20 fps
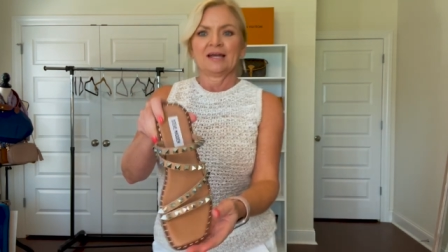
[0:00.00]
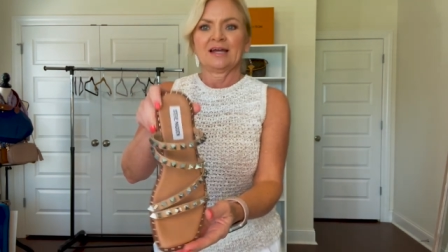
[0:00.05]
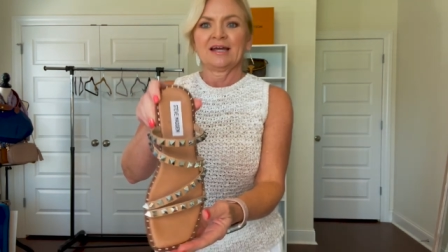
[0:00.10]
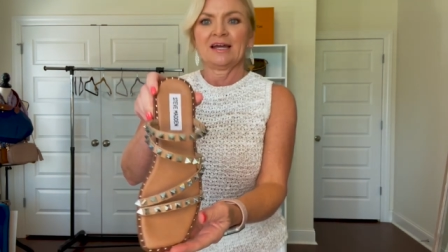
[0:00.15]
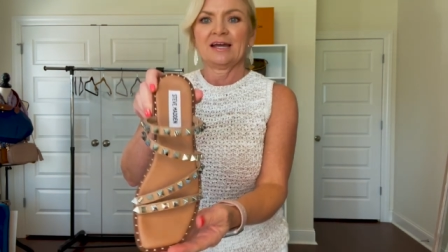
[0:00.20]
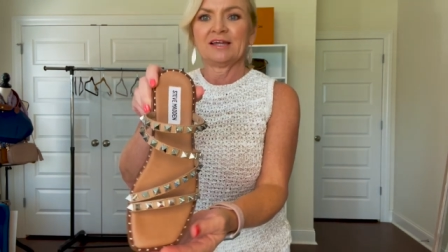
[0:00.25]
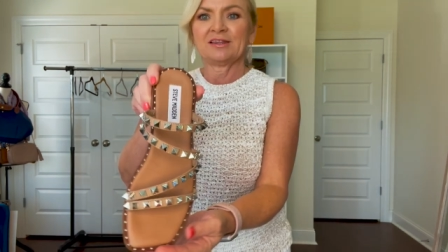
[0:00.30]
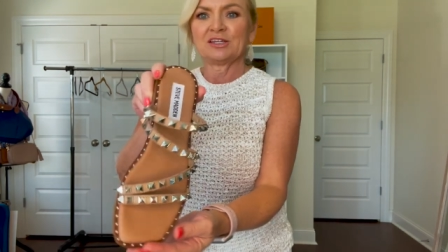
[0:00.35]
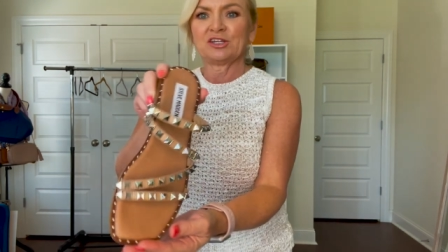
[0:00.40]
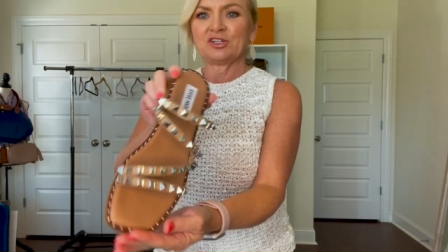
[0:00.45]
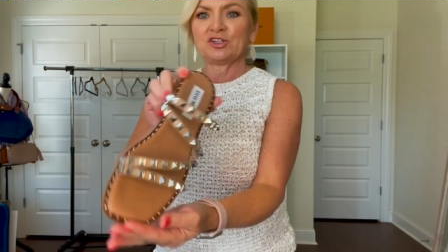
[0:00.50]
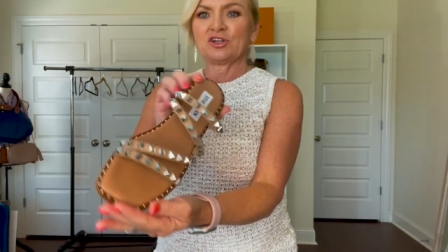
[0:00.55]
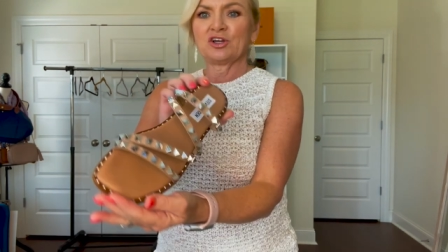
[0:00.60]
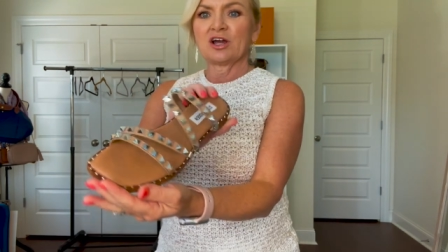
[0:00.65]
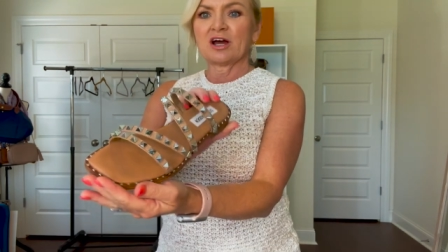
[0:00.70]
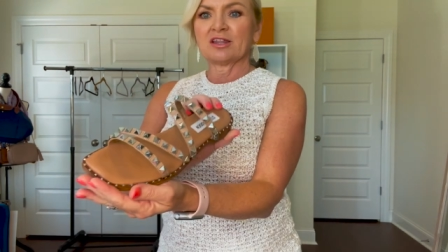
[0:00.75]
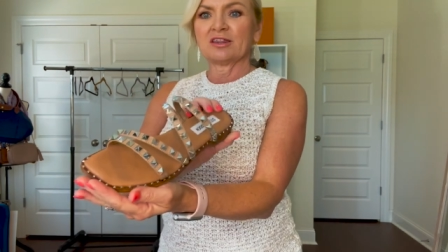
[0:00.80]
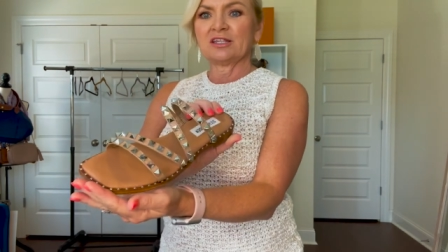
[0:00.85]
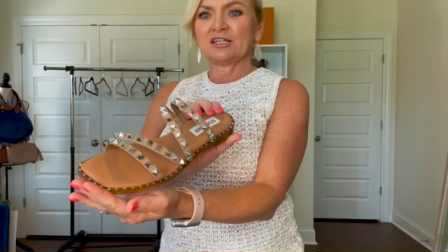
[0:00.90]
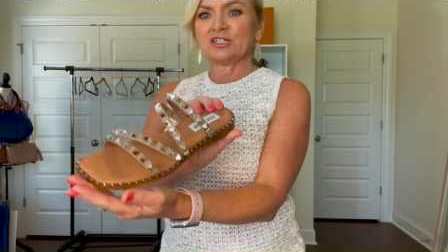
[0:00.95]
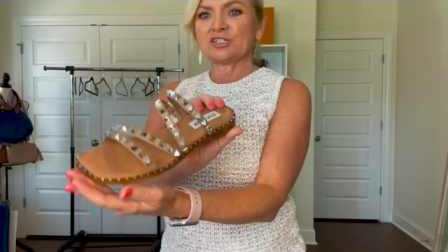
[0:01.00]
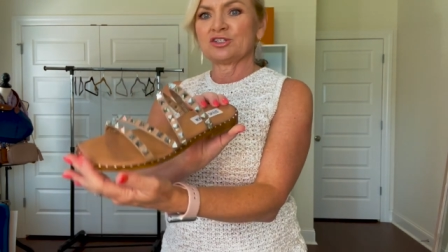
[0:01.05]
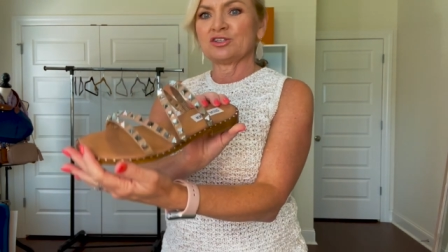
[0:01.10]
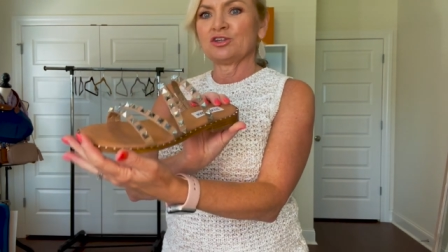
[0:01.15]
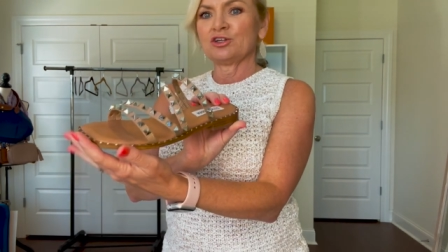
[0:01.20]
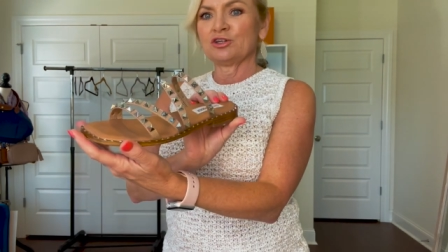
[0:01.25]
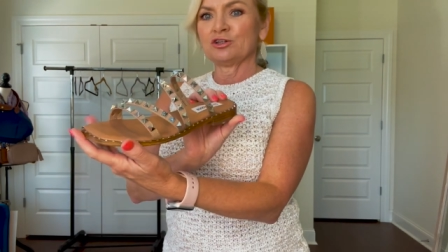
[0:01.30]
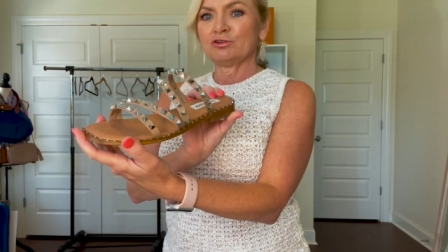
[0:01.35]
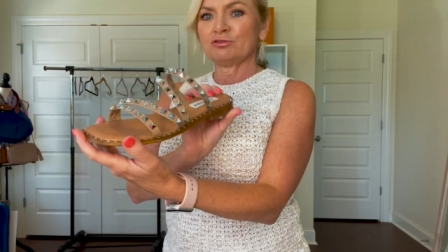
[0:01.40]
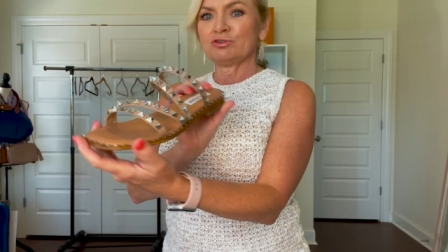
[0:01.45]
and then you got these
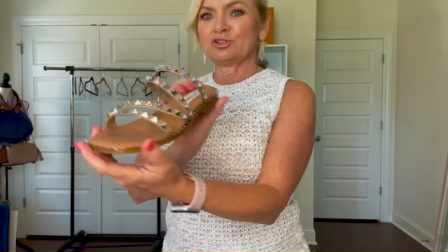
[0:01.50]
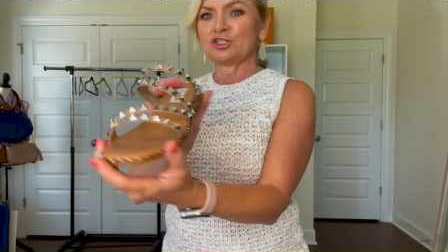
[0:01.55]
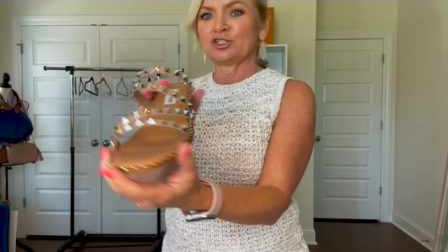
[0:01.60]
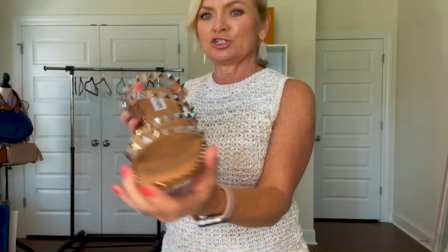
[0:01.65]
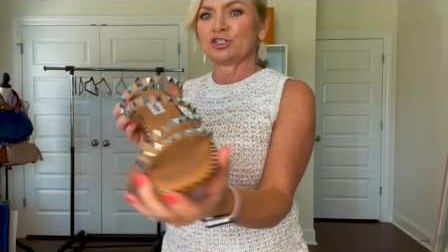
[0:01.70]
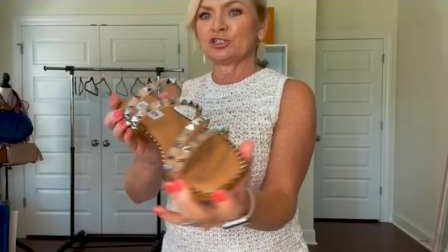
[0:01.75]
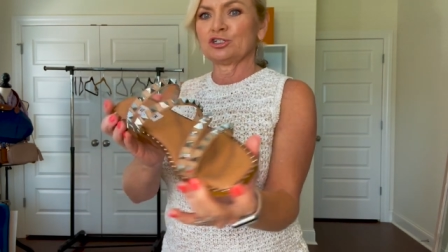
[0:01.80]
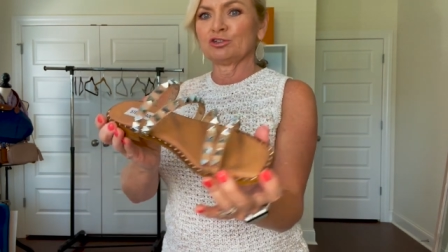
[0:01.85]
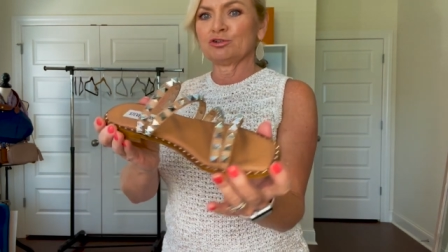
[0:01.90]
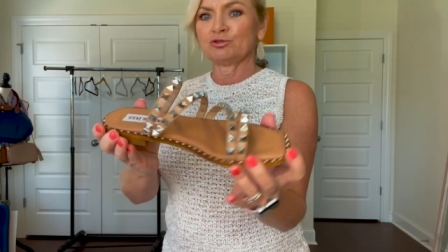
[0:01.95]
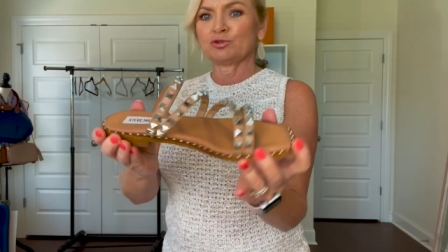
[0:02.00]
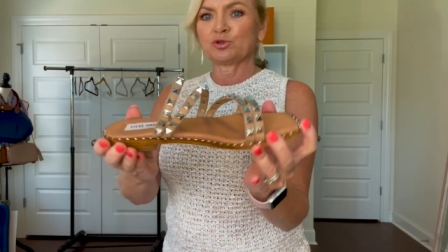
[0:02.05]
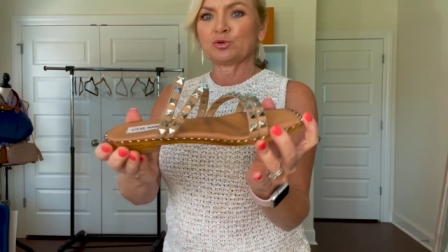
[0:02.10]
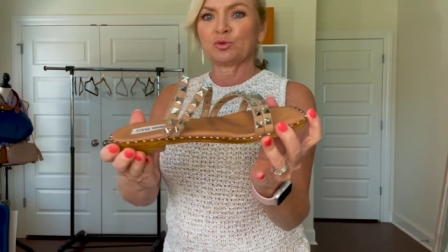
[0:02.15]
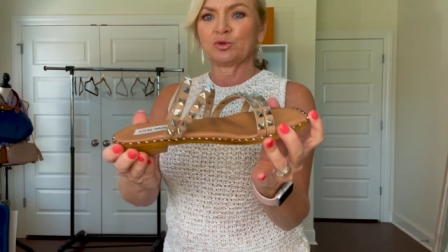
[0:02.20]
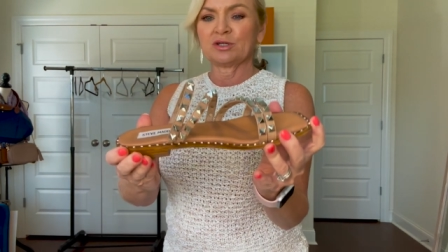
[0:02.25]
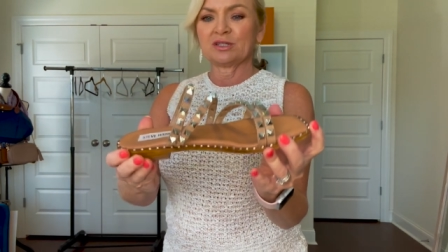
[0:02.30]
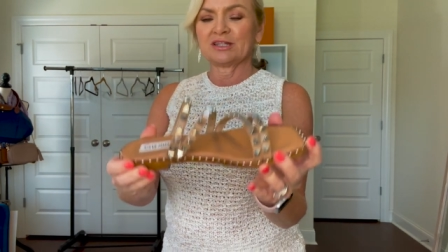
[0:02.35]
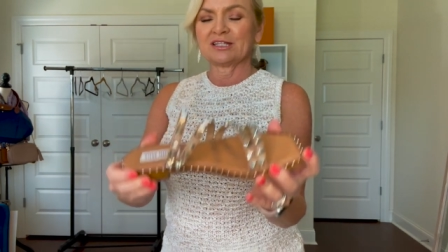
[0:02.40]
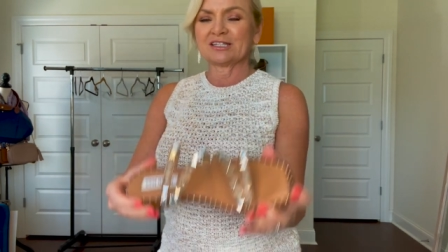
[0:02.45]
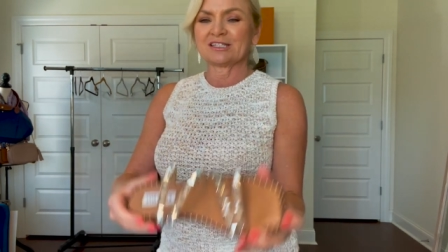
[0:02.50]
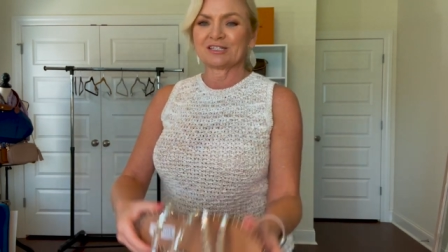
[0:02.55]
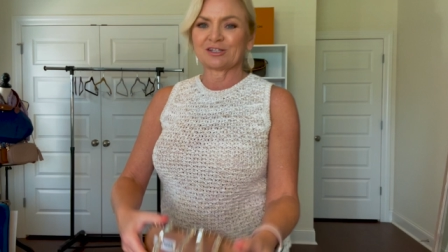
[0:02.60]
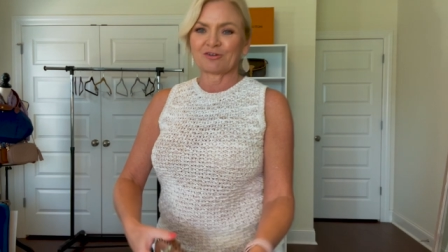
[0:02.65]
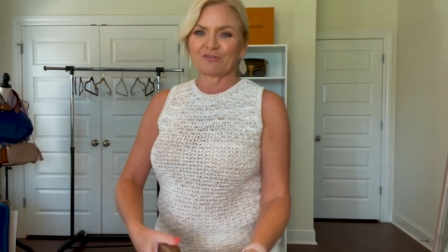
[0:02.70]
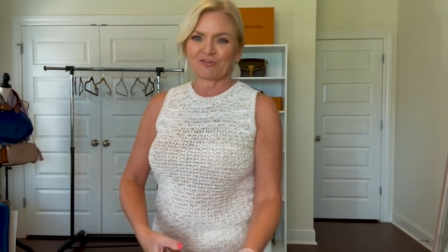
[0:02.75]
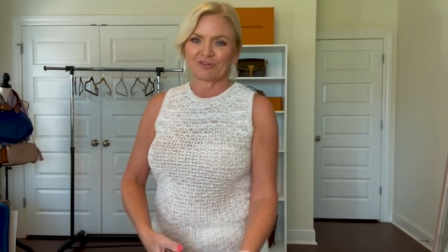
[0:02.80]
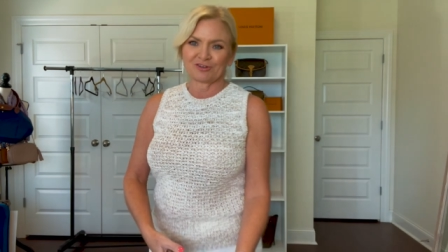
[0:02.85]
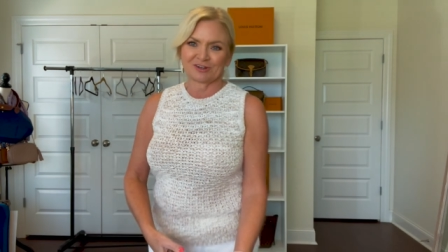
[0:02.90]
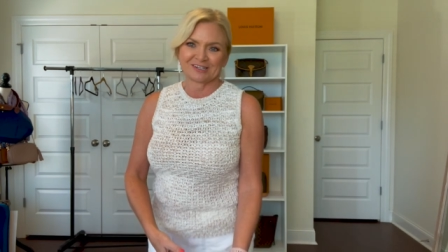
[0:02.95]
nude shoes with the
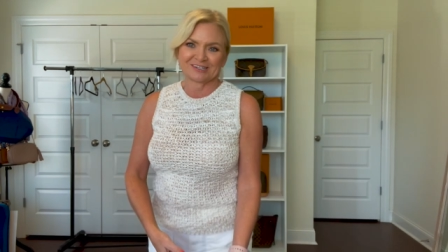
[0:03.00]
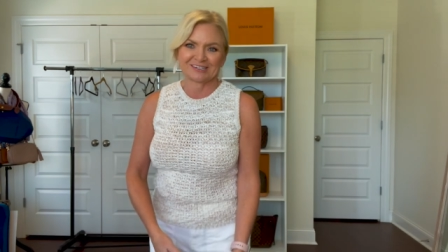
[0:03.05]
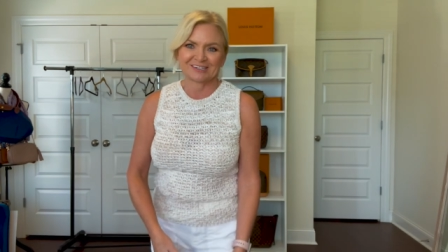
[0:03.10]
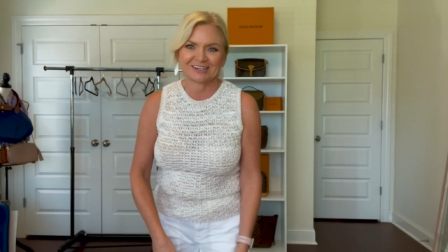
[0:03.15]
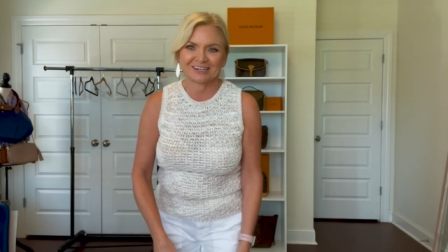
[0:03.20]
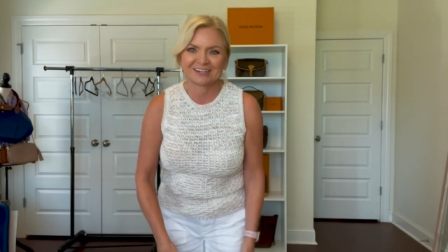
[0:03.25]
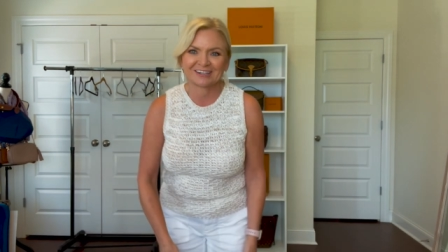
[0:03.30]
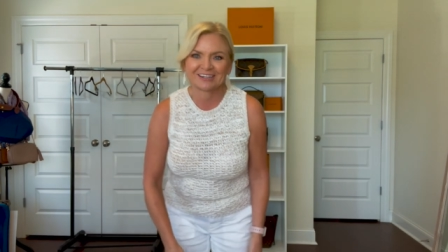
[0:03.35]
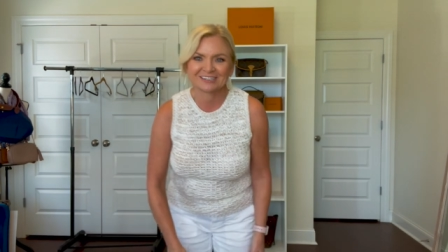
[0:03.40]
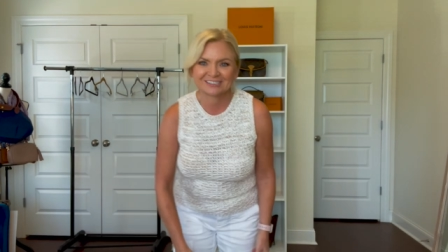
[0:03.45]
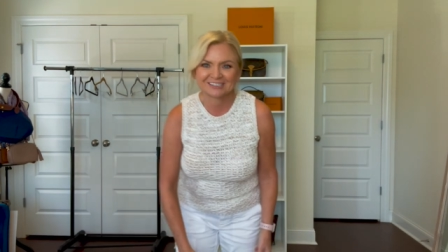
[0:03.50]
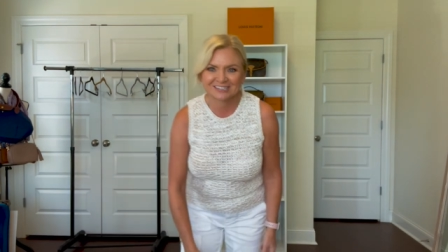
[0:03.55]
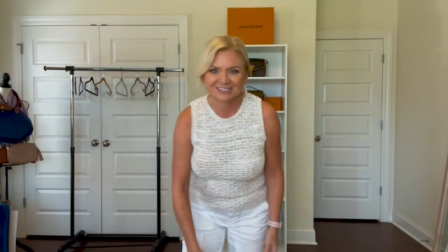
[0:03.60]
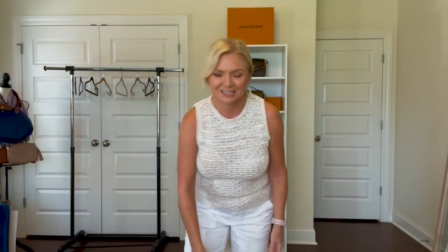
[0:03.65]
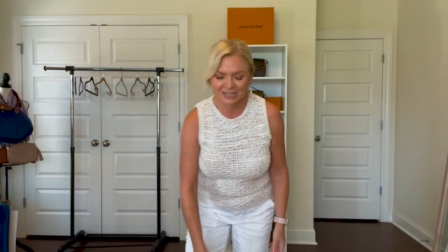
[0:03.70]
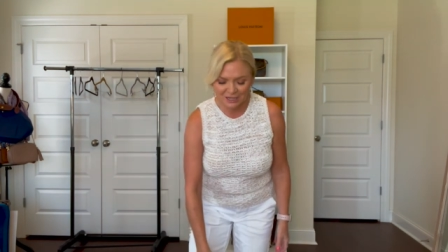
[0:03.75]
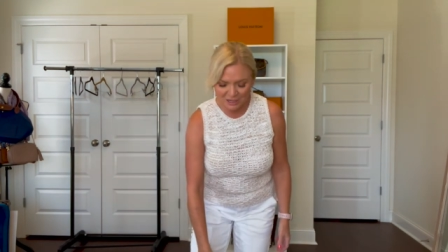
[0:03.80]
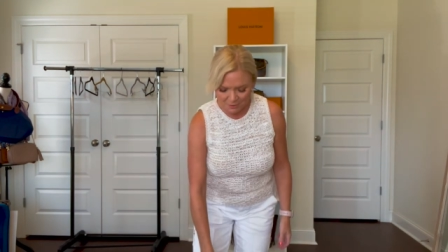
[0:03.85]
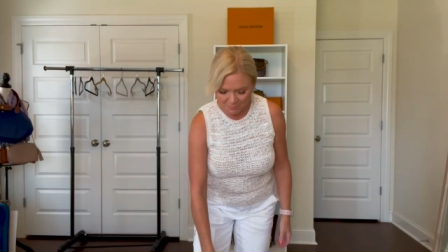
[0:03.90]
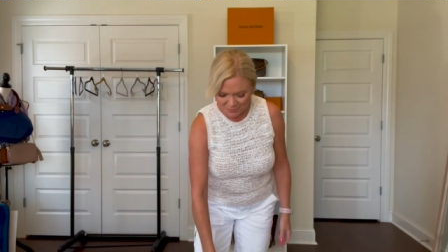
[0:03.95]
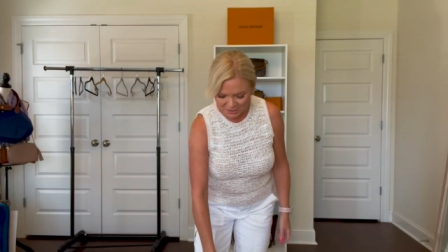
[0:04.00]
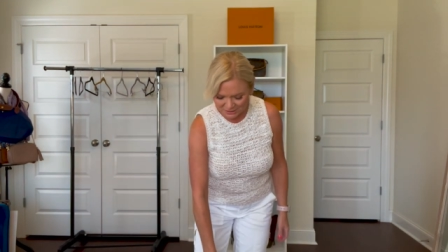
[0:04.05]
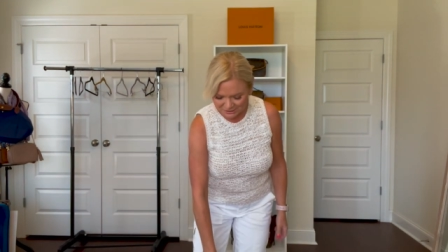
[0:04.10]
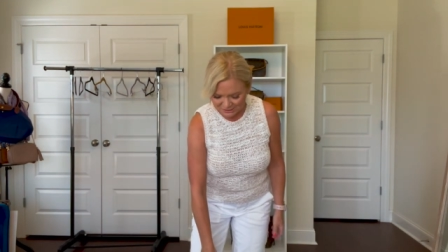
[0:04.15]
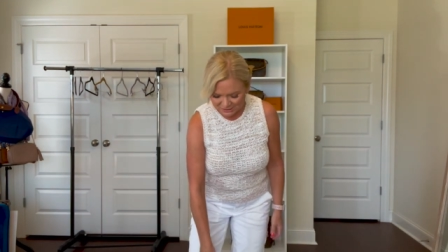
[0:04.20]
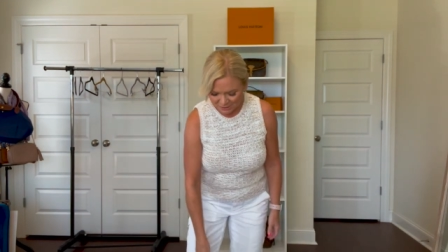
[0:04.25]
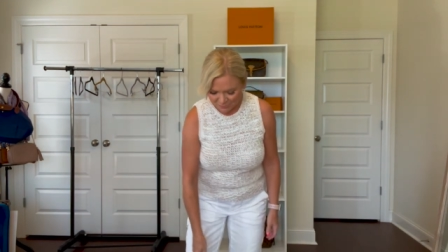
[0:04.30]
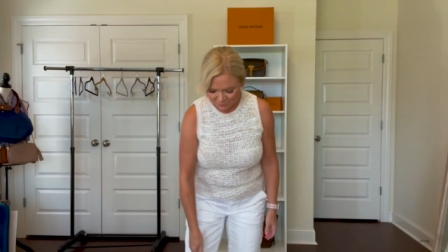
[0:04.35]
silver detail. I just think it makes